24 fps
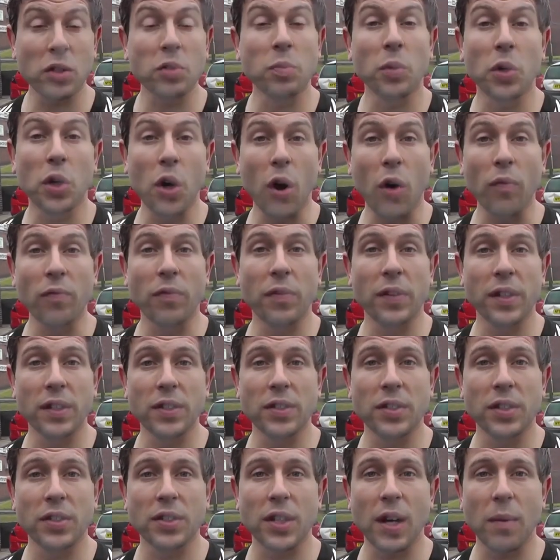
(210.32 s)
much more
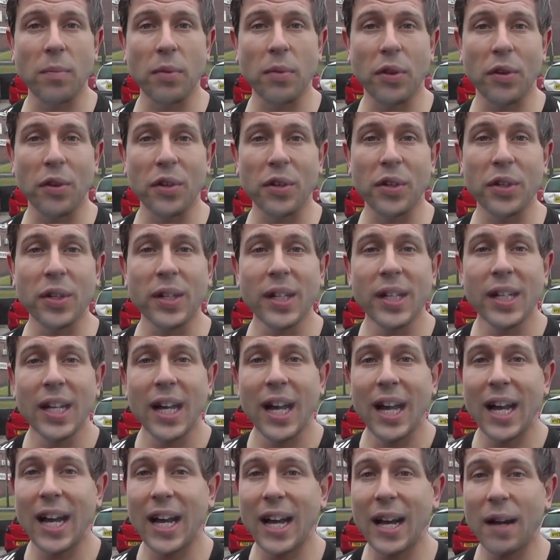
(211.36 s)
confidence that's come through.
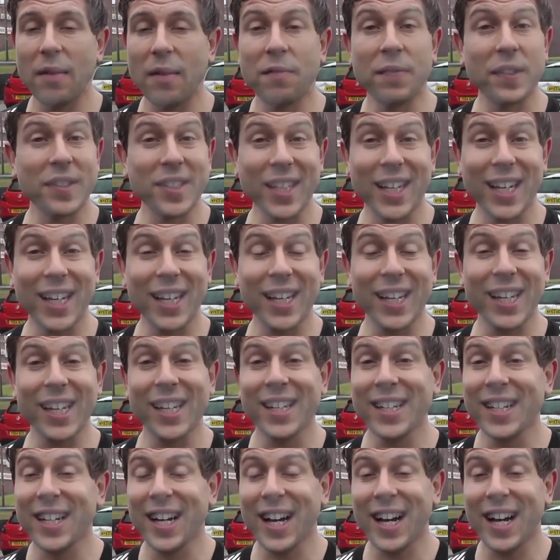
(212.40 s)
Physically,
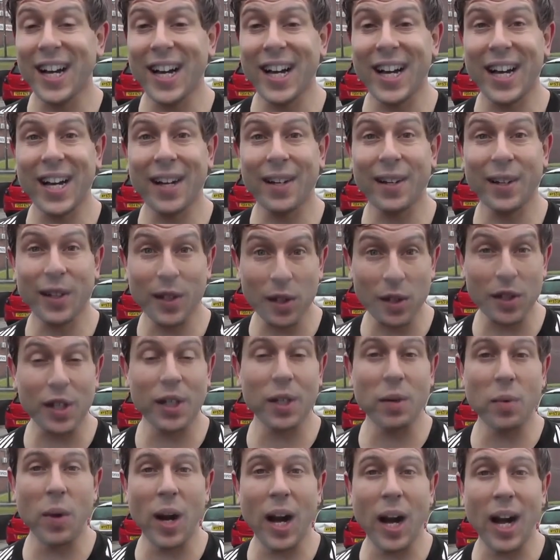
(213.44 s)

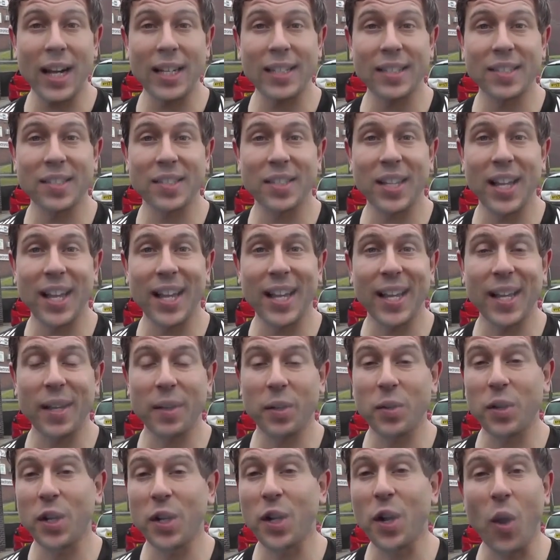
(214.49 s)
looking wise,
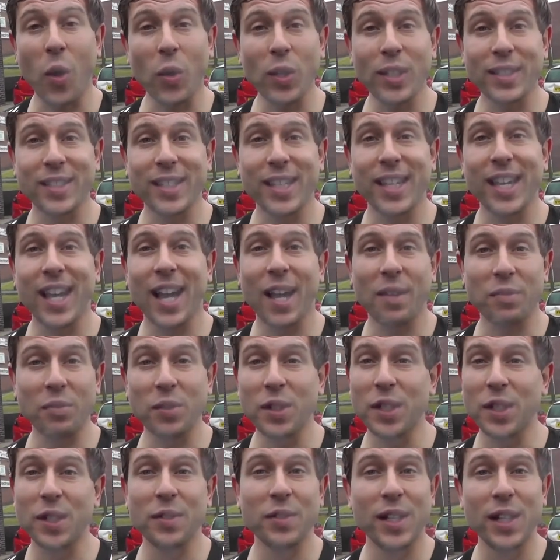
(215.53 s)
going on holiday, I'm
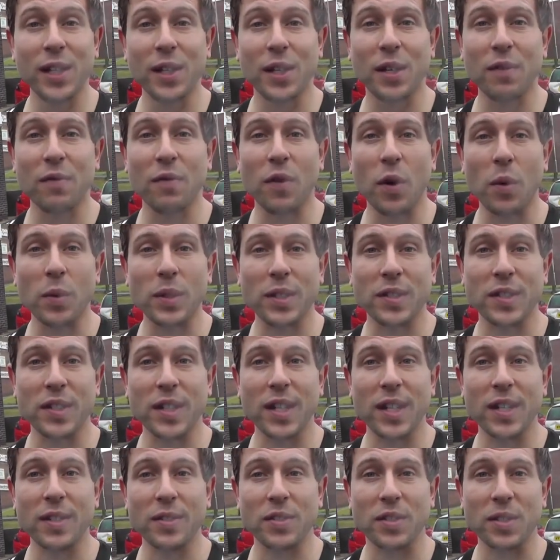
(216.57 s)
really, really looking forward
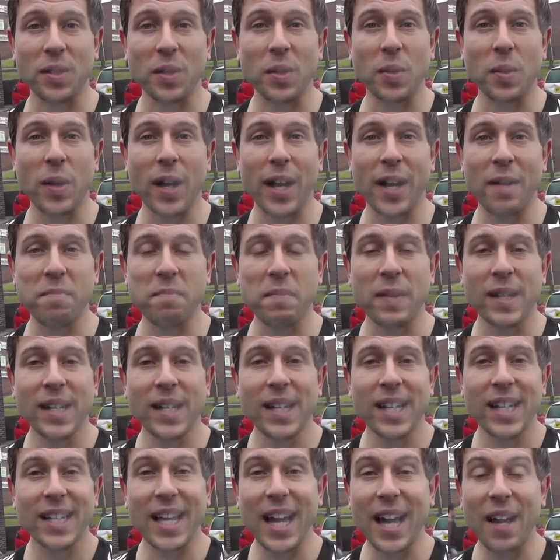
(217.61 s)
to it. So
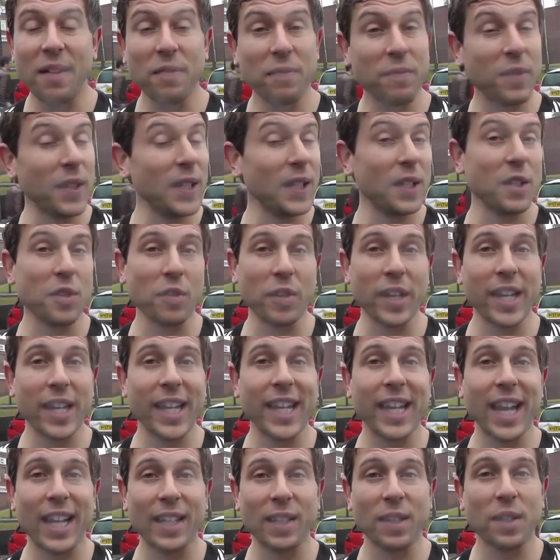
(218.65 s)
yeah, feeling
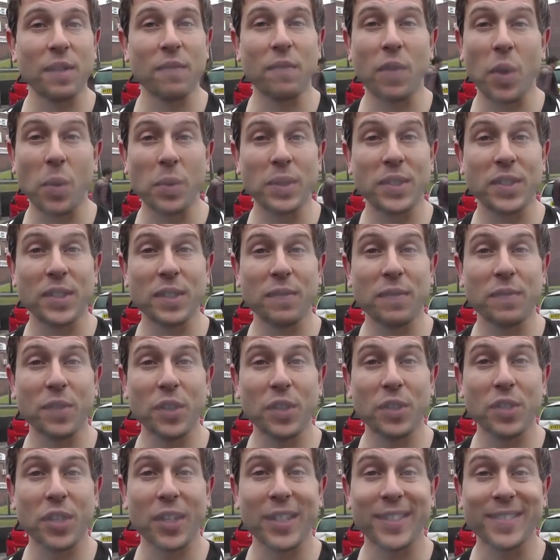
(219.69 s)
great and looking forward to the
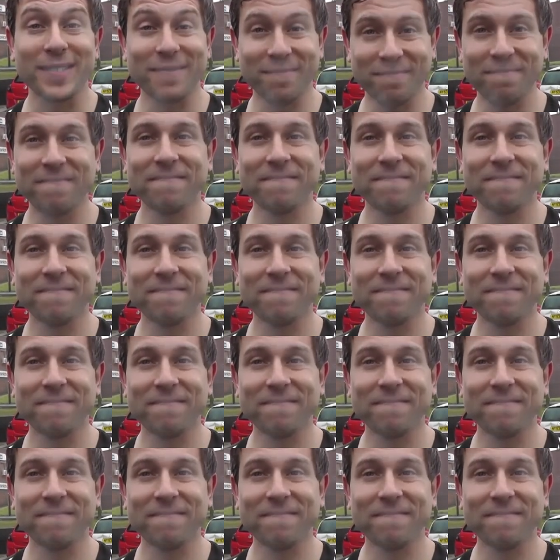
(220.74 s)
future.